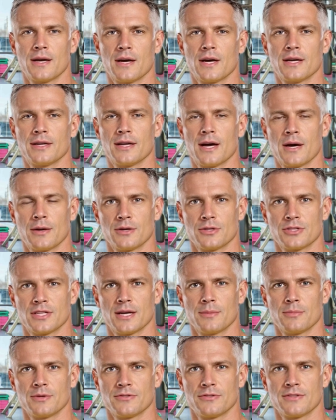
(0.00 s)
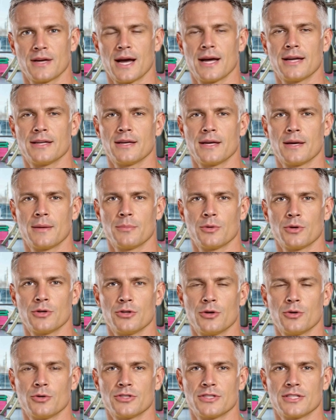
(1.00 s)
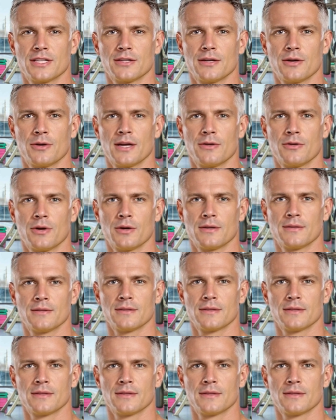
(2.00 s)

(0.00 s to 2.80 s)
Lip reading: another type of fat, produced in the liver.